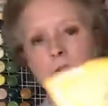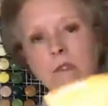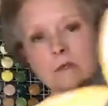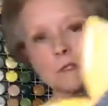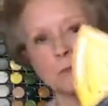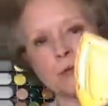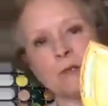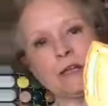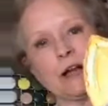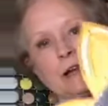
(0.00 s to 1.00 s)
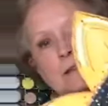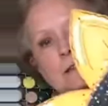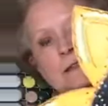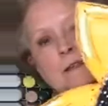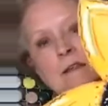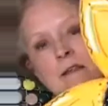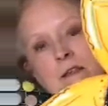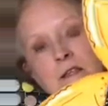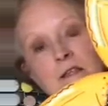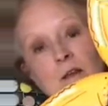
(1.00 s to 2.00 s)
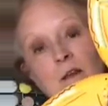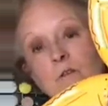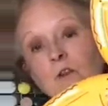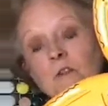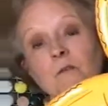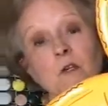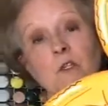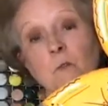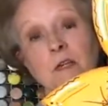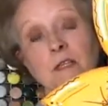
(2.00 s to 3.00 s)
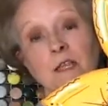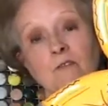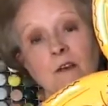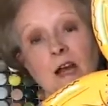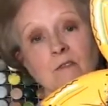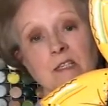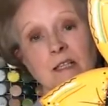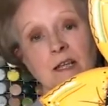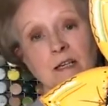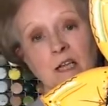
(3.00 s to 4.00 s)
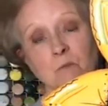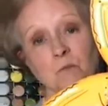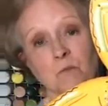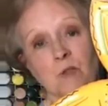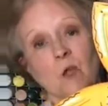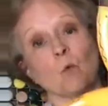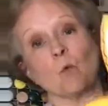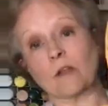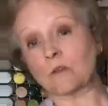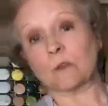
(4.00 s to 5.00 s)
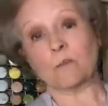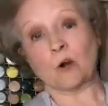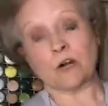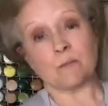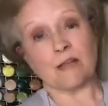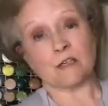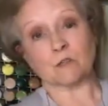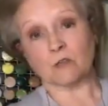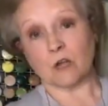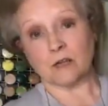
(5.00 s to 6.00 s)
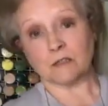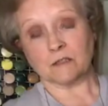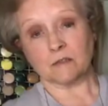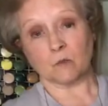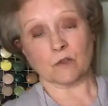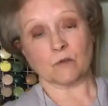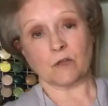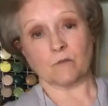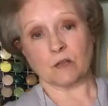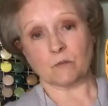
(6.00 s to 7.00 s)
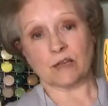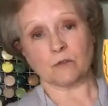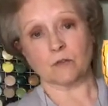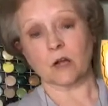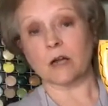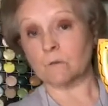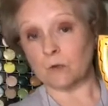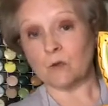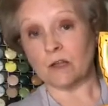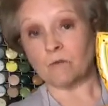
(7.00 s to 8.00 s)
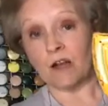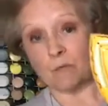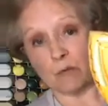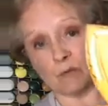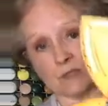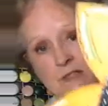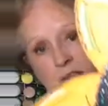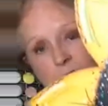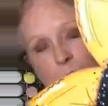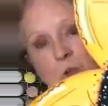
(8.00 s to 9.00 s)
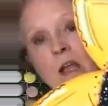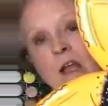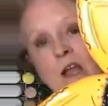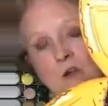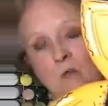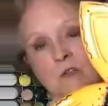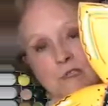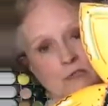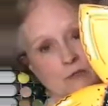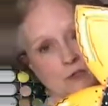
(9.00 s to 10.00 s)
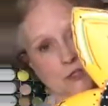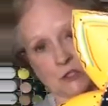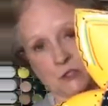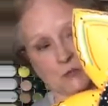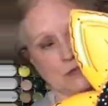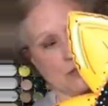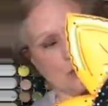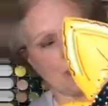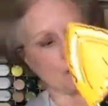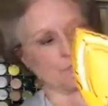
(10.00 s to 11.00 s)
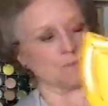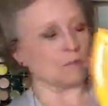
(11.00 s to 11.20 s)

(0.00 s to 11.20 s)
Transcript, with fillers: So it's a pretty big guy. So if you're the first one to get five to sign up, whether the party makes or not, whether the event makes or not, if you get five people to sign up, I will send this to you in the mail.